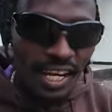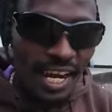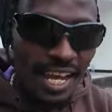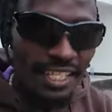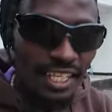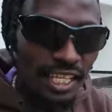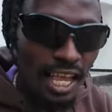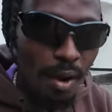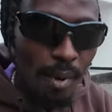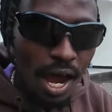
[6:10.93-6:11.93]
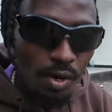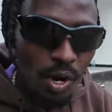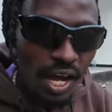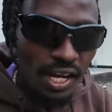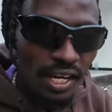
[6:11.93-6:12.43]
Guys, this is
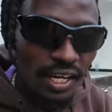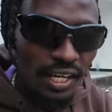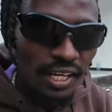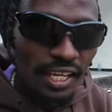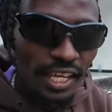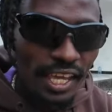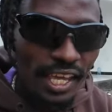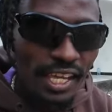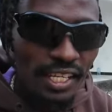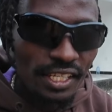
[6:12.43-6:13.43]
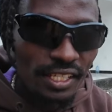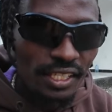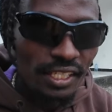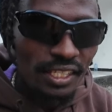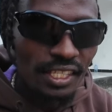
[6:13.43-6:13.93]
Ayamarwa in,
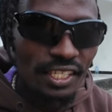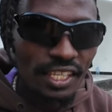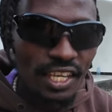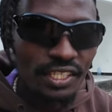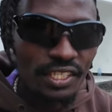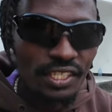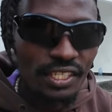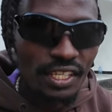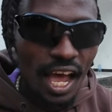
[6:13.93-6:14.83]
this is